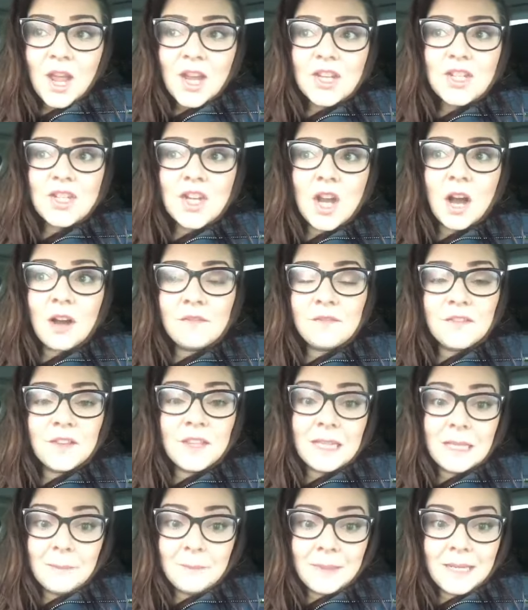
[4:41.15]
not for
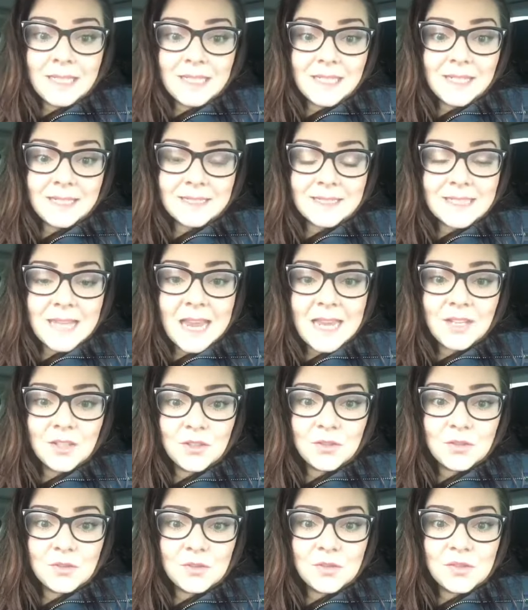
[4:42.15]
the immediate
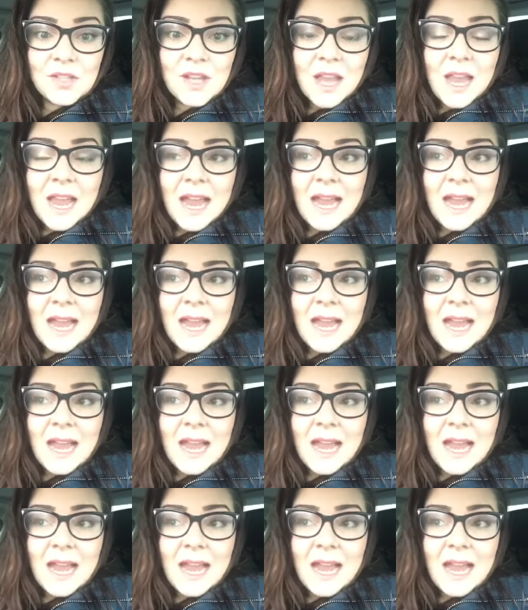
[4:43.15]
sales.